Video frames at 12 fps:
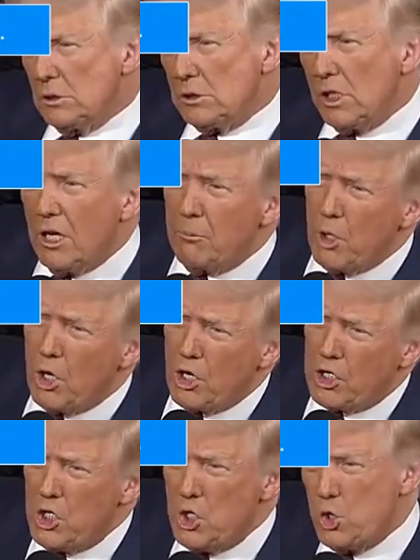The
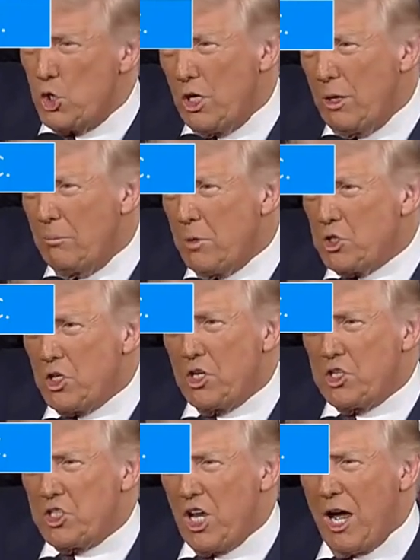American dream is
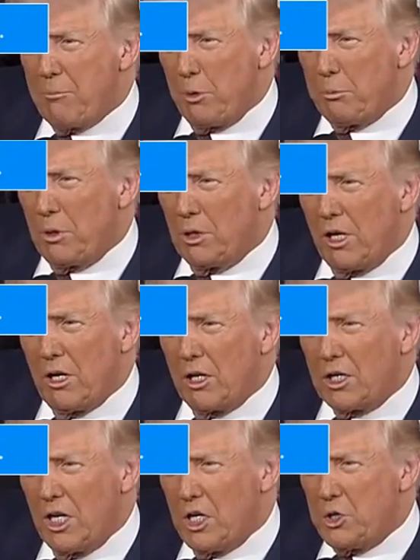unstoppable, and our
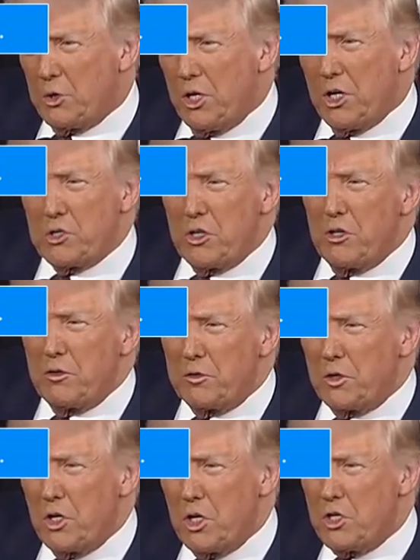country is on the
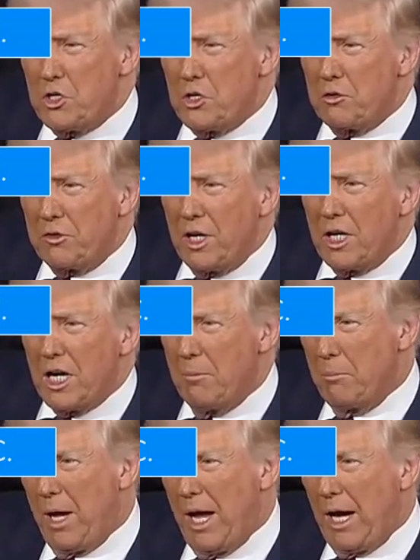verge of a
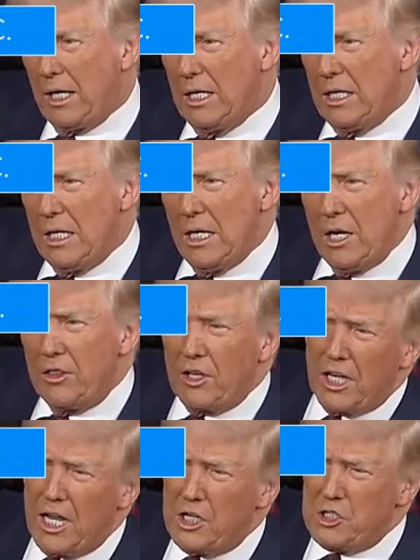comeback, the
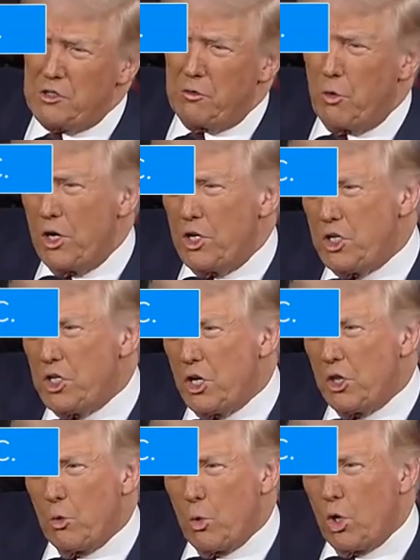likes of which
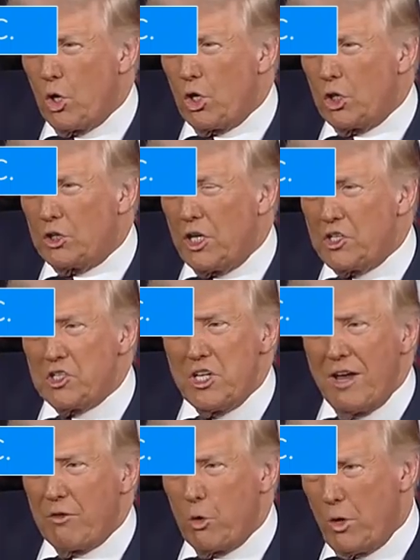the world has
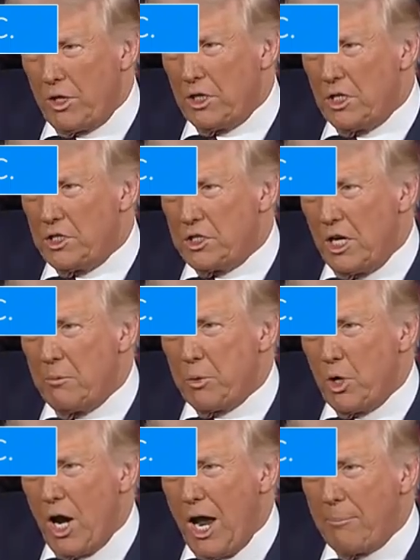never witnessed and
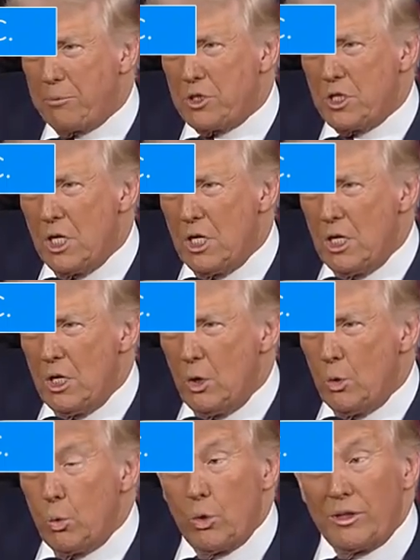perhaps
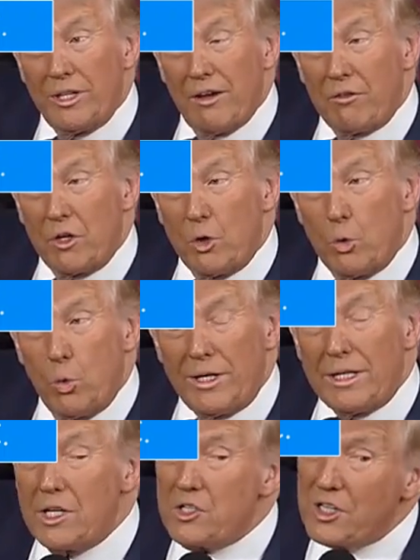will never
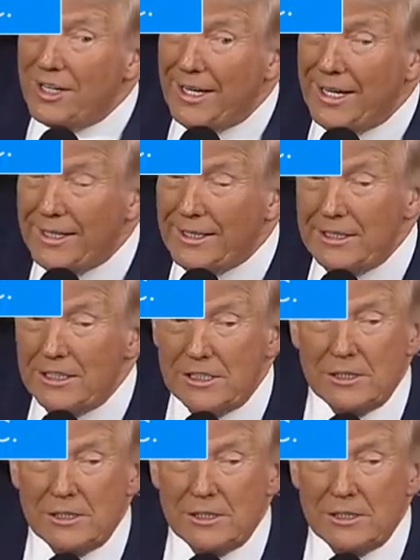witness again.